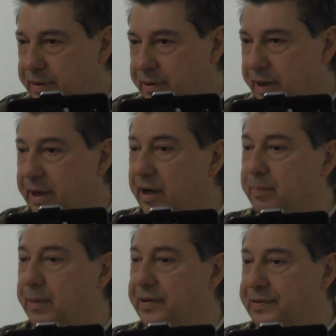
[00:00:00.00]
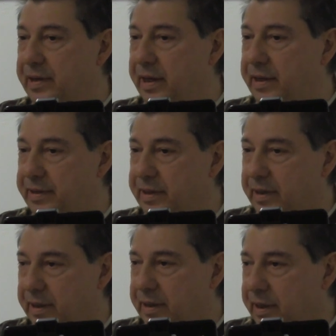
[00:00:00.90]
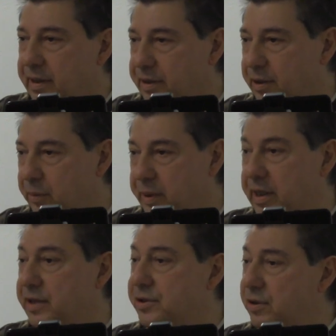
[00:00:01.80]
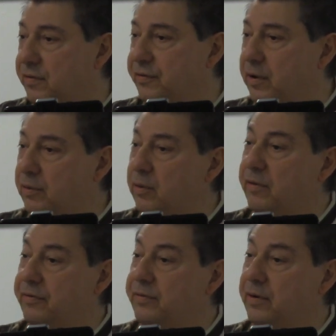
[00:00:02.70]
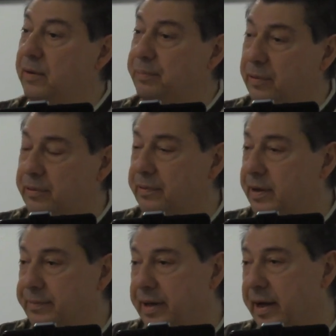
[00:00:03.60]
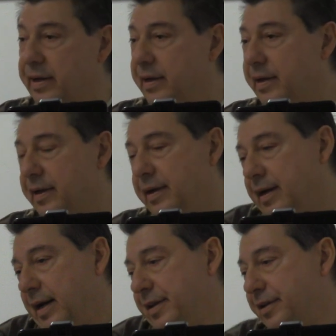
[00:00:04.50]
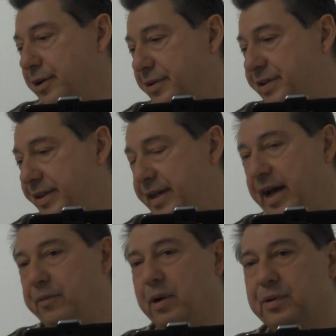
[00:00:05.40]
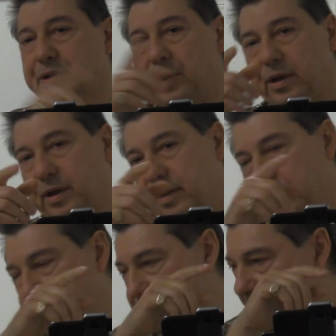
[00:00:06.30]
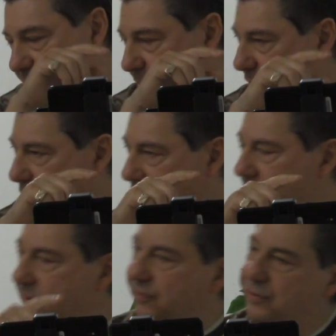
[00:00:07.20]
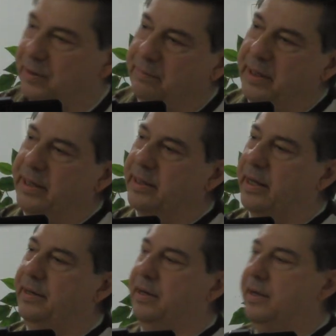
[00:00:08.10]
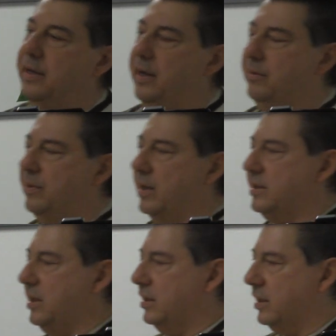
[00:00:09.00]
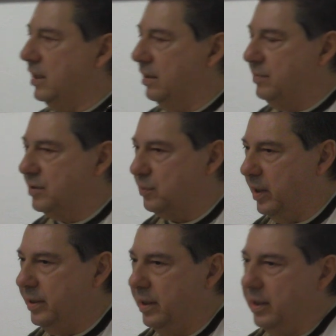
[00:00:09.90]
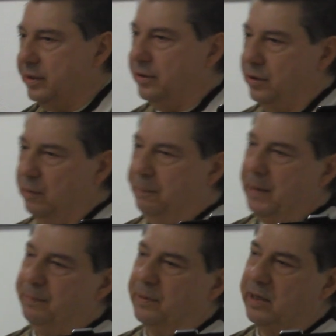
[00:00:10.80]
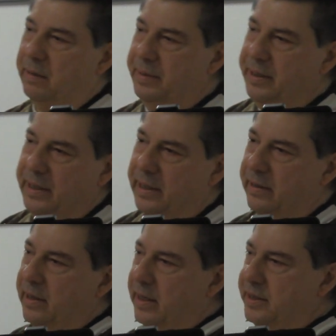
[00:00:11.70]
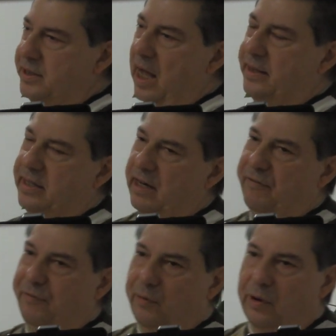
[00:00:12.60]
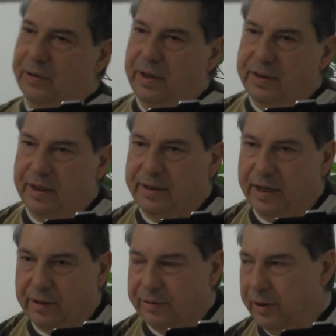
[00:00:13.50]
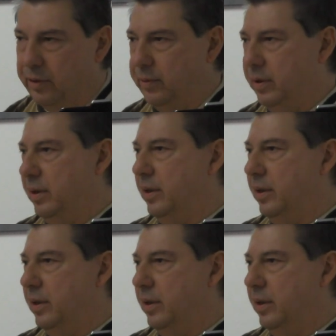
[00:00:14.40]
try to help us, and, you know, we get so far off of our program that and you know, today we were talking, I mean, Justin was talking before the meeting, and, and what I said to him is when the new people come in here, it's not their fault that they don't know